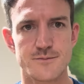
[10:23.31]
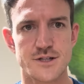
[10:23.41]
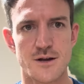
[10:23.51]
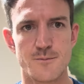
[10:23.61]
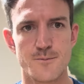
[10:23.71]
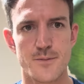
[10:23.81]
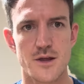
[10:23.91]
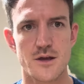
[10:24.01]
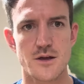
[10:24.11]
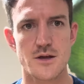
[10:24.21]
So
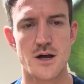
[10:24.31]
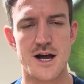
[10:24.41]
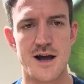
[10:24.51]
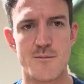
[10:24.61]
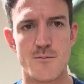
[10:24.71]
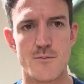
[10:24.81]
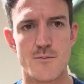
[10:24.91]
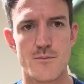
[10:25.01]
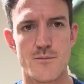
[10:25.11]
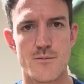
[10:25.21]
I
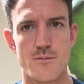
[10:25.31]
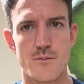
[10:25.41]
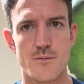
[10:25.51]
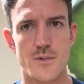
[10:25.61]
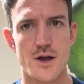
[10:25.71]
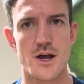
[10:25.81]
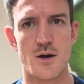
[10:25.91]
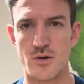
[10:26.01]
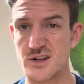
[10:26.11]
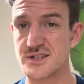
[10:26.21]

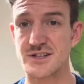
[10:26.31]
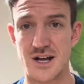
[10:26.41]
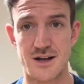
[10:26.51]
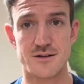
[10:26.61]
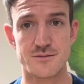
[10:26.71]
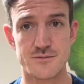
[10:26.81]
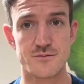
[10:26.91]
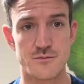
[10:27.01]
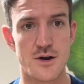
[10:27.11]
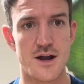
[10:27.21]
want to start
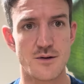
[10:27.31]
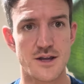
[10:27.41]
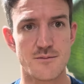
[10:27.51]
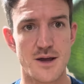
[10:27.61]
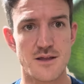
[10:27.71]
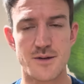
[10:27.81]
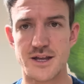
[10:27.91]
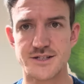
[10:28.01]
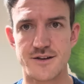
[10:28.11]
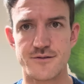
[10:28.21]
where we can make the
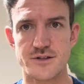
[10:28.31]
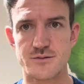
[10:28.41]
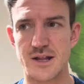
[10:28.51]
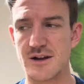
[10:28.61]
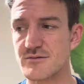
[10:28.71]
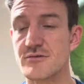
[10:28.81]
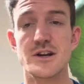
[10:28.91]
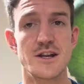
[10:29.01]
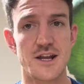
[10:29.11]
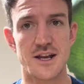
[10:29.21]
biggest difference without
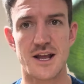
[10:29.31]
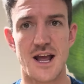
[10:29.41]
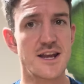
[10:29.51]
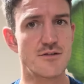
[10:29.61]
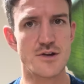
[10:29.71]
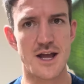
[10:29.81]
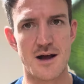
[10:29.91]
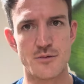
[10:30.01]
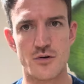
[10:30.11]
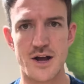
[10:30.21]
really needing any
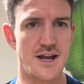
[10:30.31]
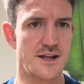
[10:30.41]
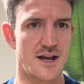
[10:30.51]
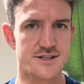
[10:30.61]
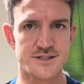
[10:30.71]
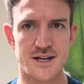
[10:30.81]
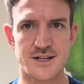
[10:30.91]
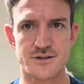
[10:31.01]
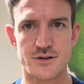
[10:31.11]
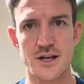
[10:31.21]
rehab or any
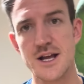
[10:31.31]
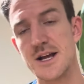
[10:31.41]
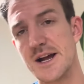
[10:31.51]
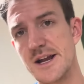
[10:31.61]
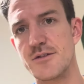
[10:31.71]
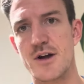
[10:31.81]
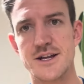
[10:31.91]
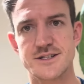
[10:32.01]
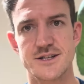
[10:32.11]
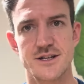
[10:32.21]
exercise or any
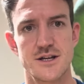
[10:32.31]
rest,